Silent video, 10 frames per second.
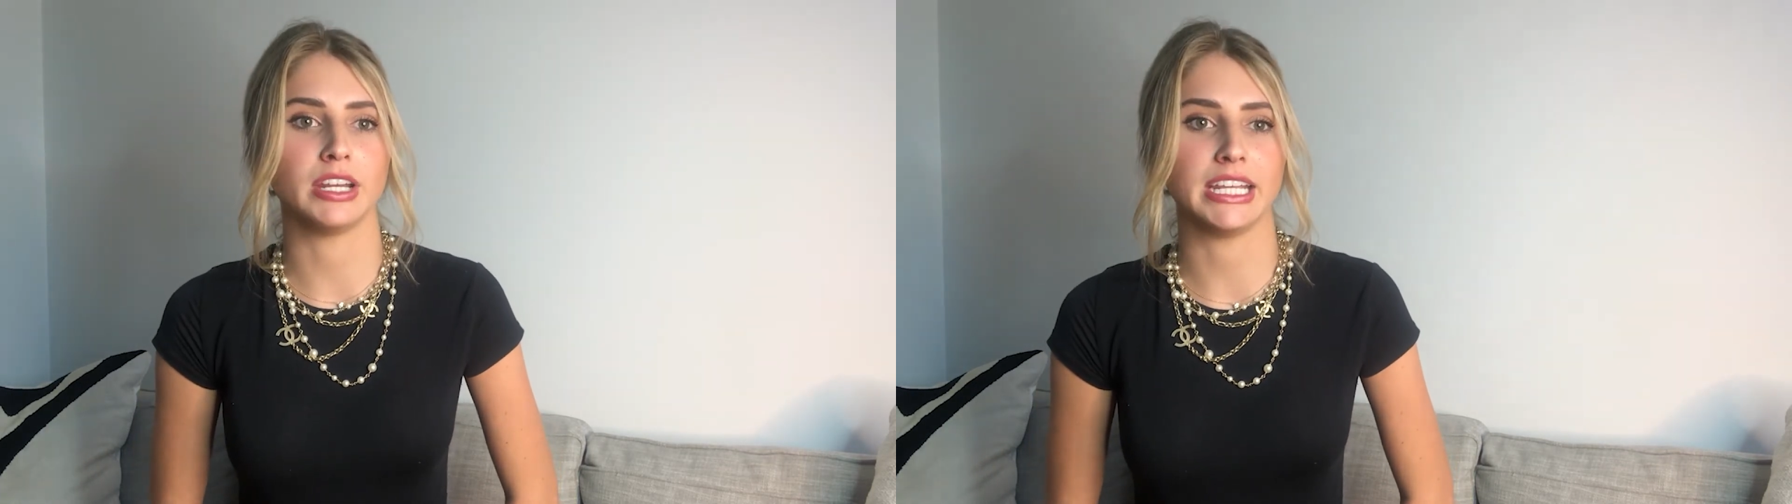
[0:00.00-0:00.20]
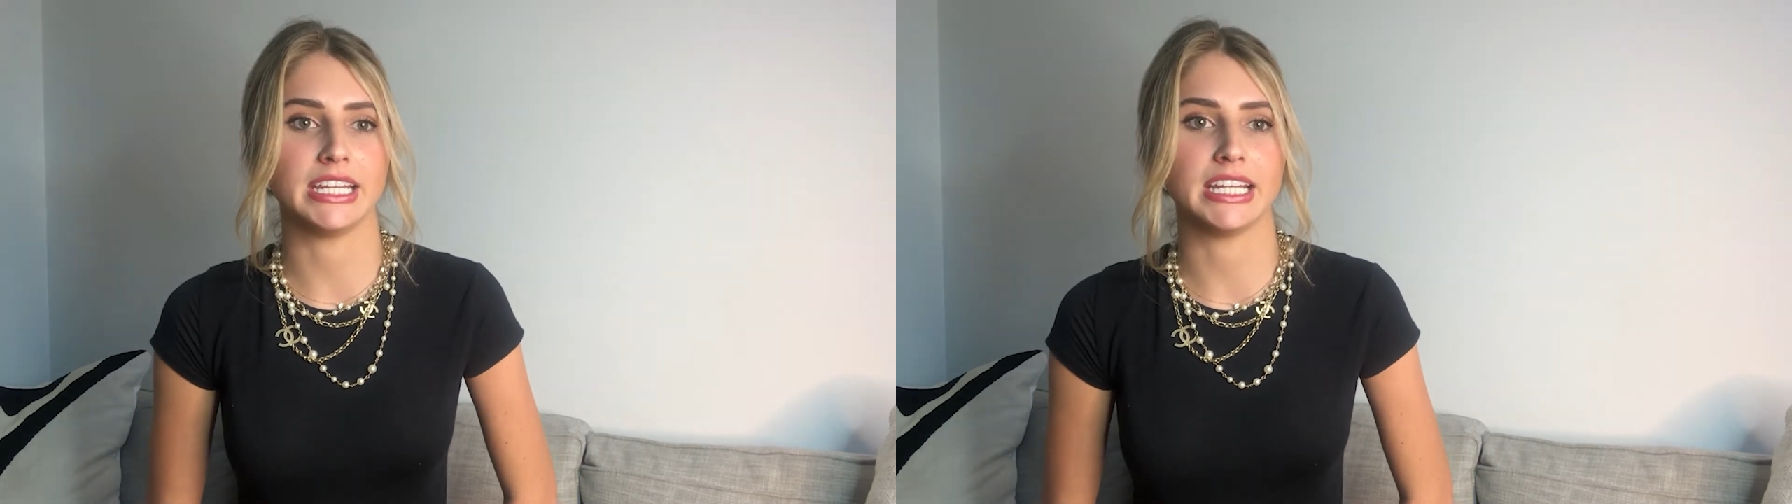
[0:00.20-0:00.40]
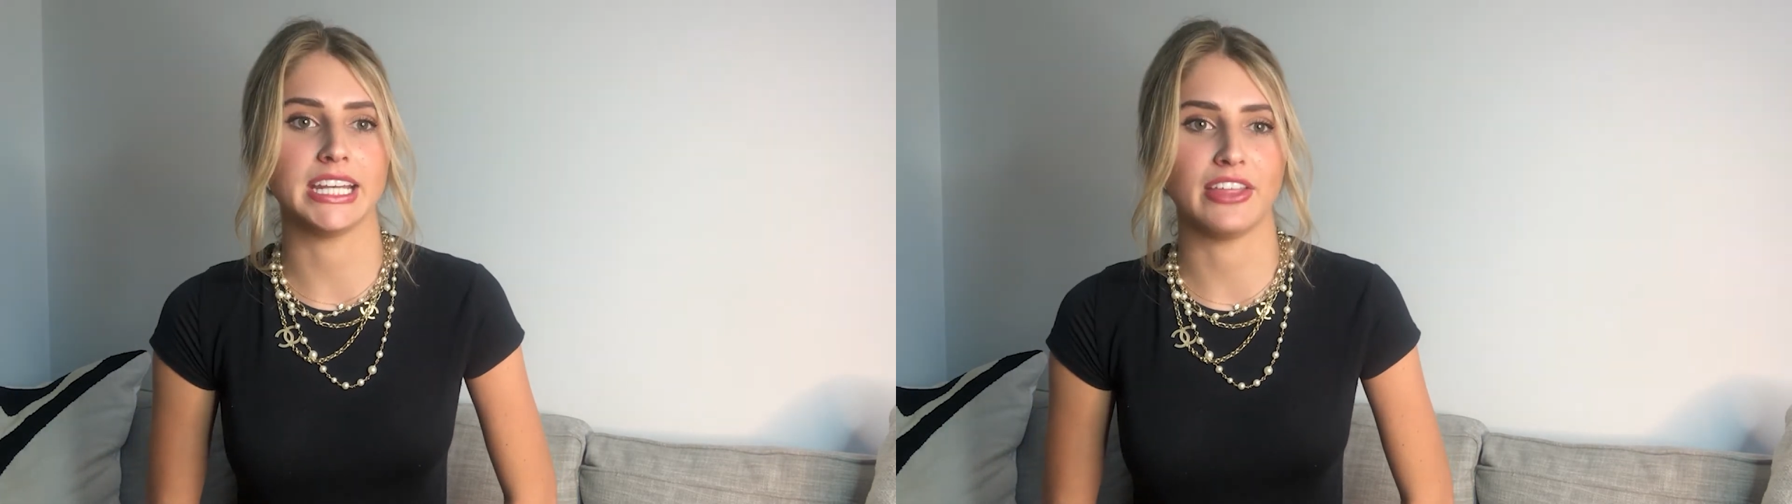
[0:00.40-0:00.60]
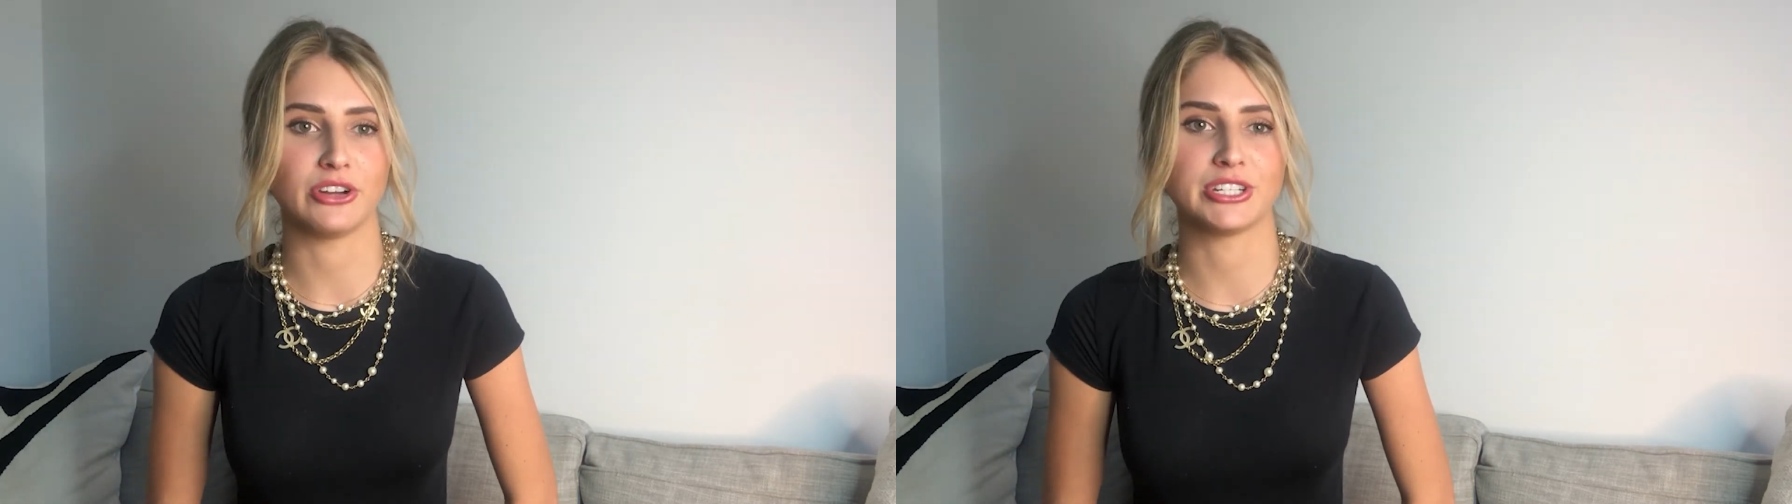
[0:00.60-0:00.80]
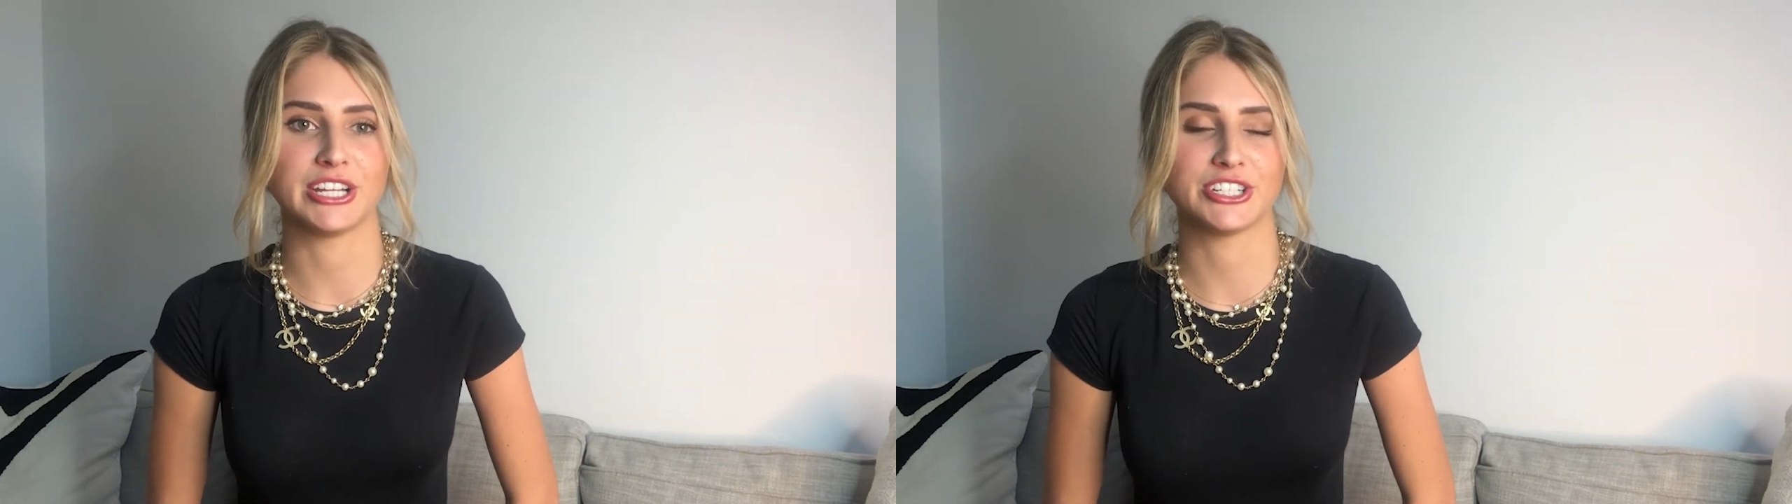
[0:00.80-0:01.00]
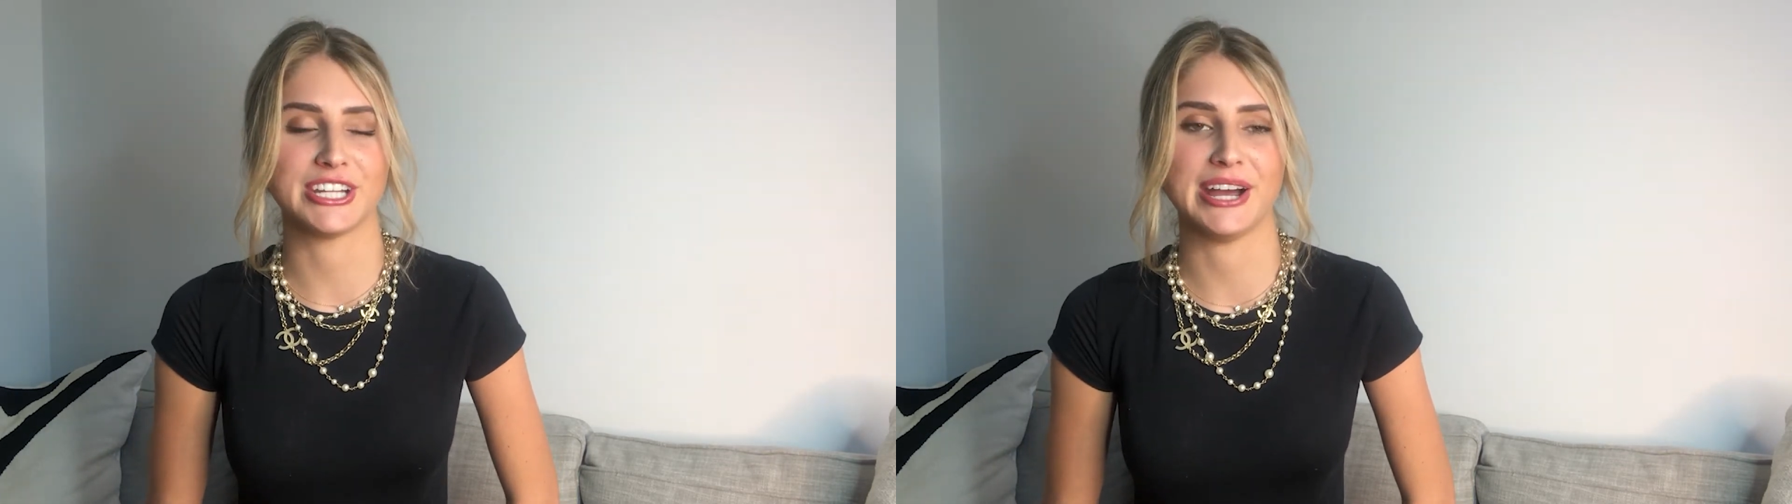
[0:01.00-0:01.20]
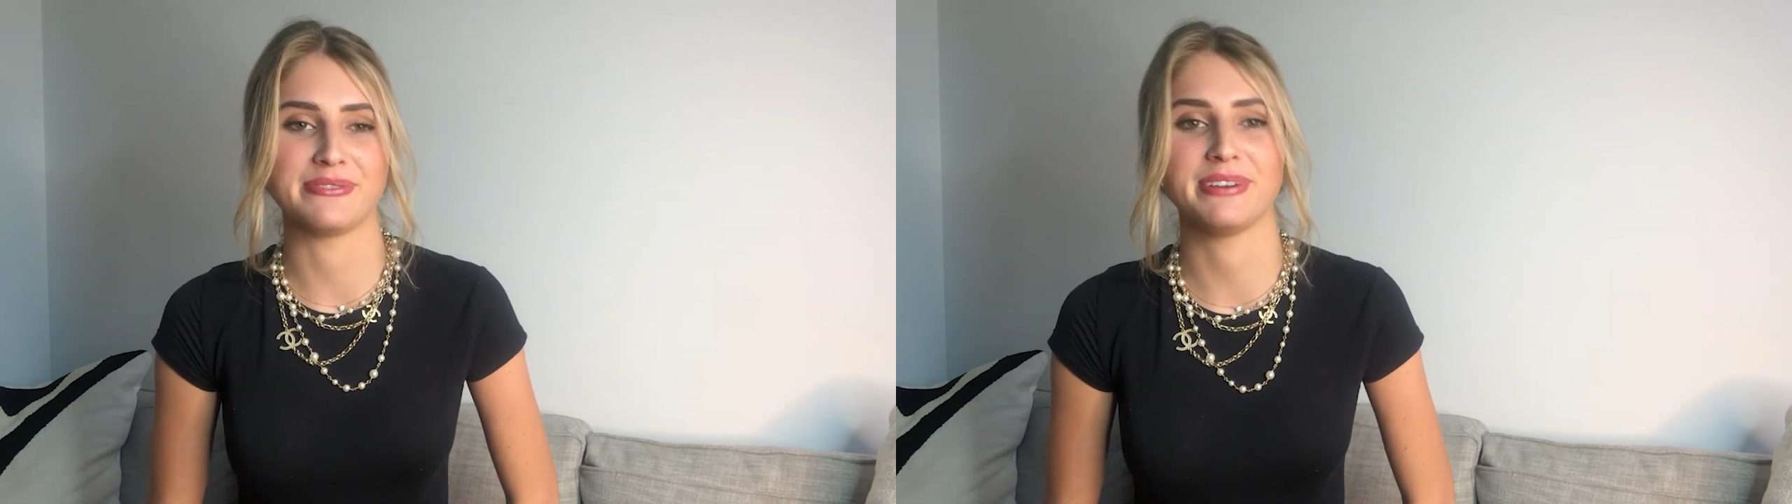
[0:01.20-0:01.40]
in another touchdown.